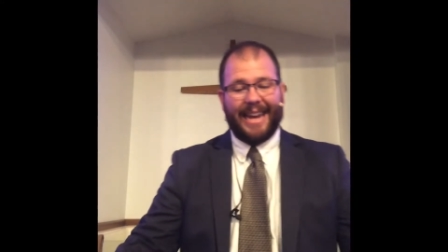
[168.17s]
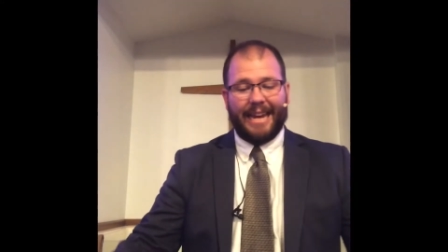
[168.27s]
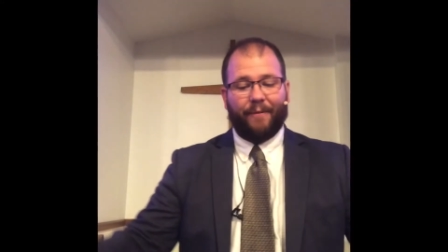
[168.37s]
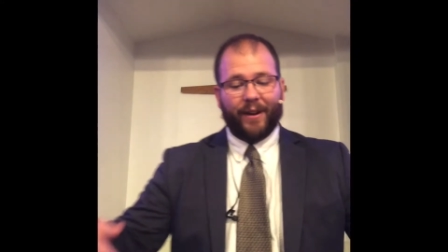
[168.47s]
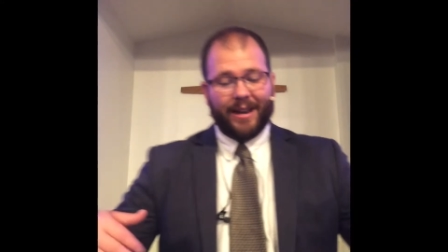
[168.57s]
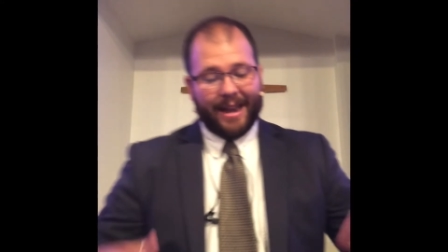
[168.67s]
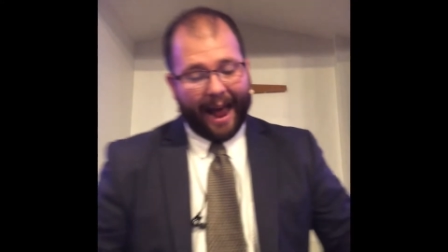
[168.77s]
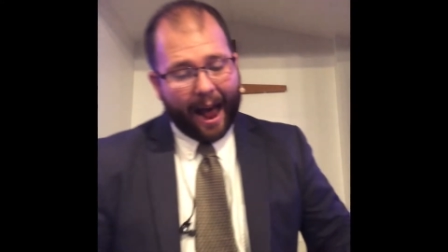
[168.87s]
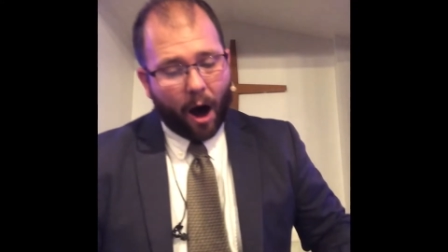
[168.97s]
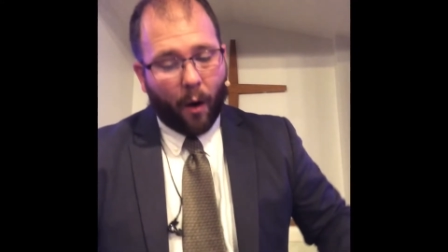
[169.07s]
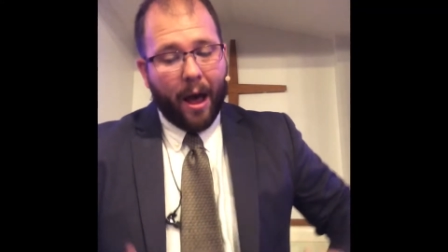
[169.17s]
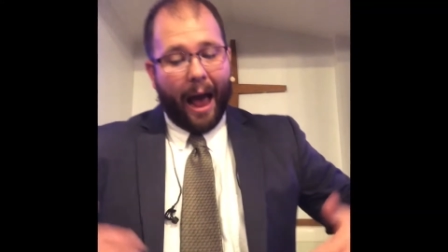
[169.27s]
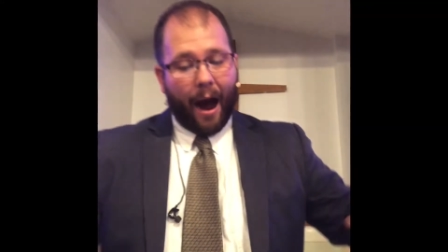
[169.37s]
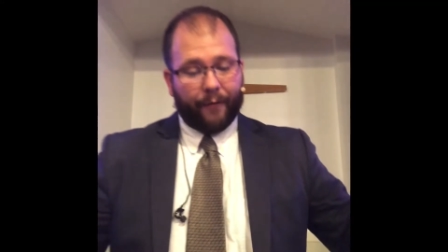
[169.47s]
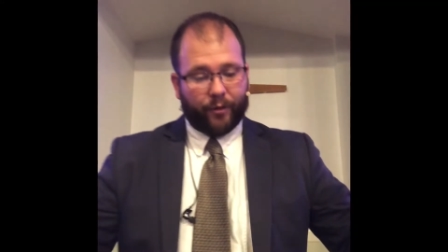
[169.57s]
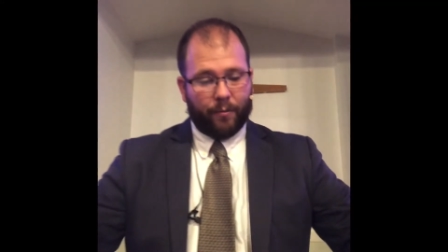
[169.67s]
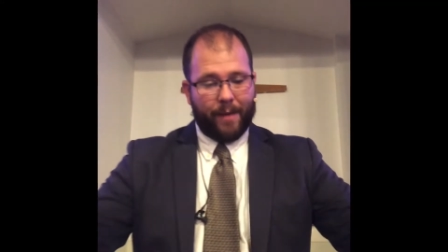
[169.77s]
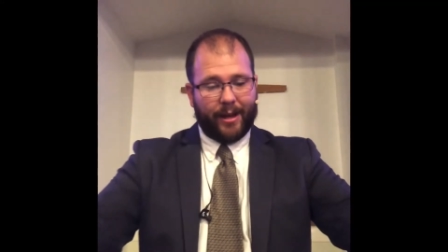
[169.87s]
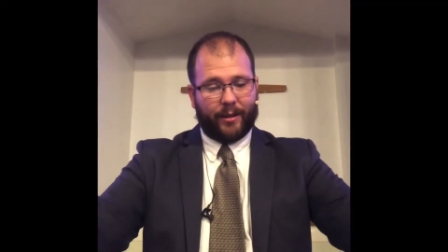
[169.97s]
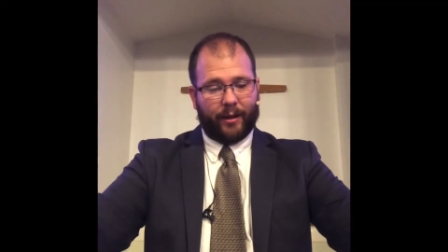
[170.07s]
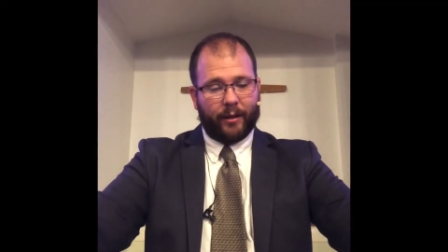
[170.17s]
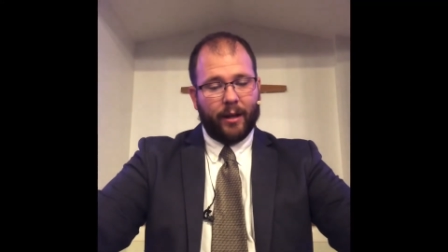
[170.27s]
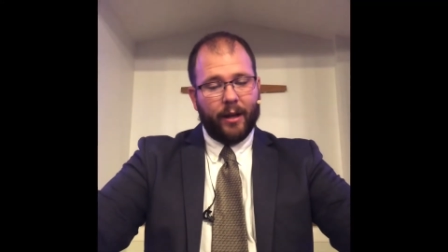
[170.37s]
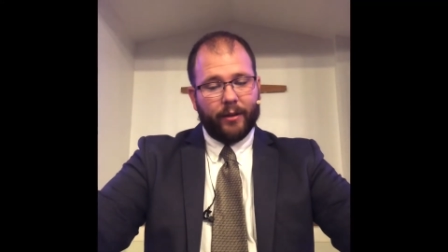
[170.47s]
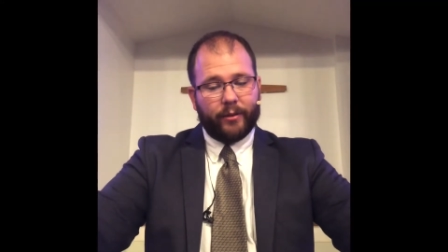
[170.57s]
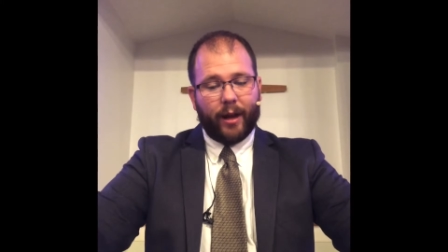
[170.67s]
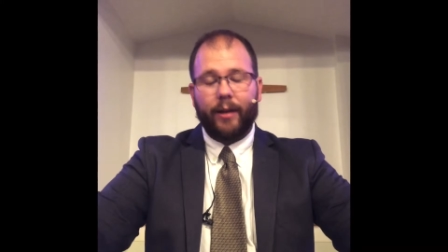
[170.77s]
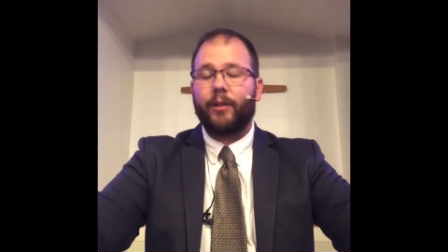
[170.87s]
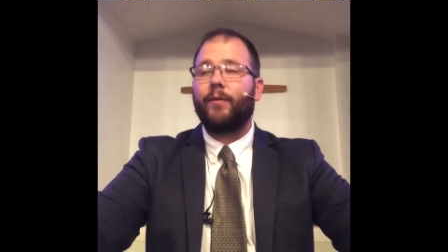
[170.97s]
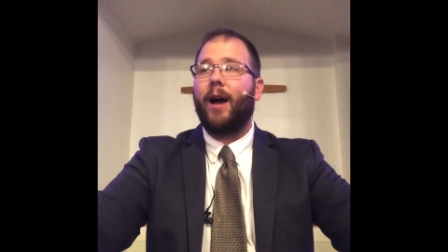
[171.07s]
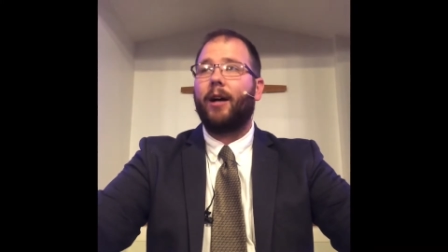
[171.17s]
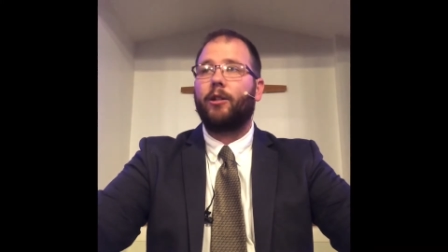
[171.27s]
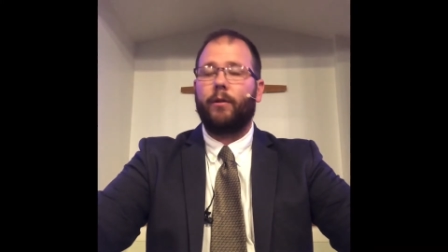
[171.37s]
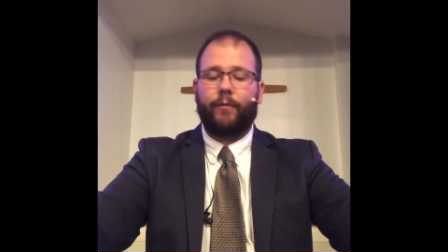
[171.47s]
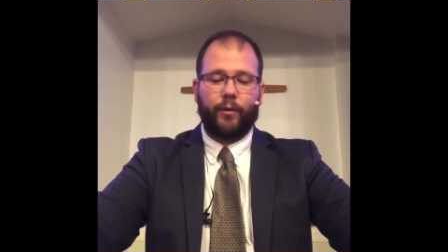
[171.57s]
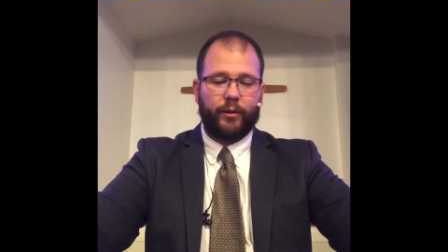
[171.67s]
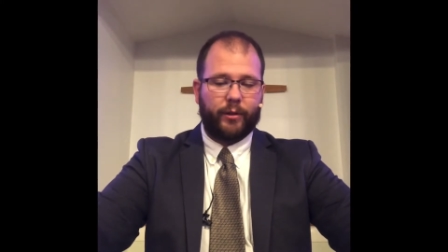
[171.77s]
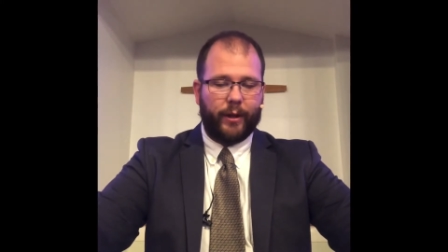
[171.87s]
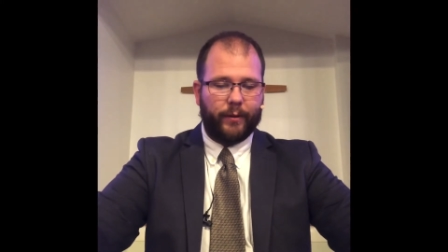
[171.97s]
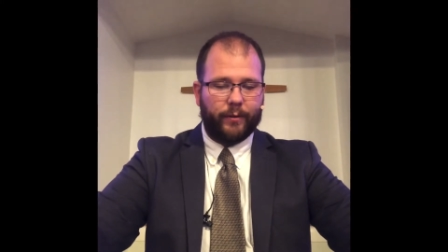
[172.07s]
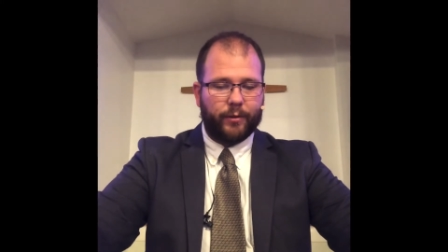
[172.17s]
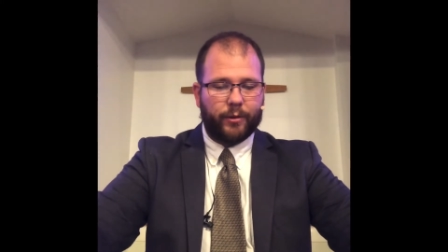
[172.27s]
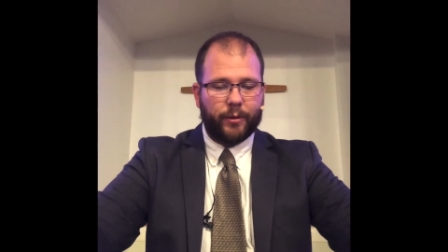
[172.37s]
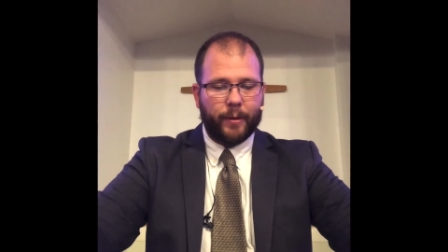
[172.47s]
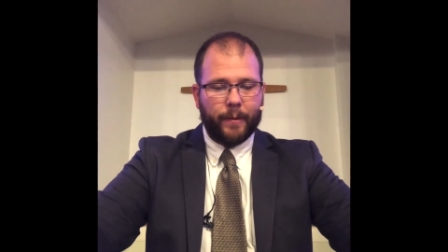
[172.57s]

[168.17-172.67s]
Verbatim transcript: even now after making satisfaction for sins.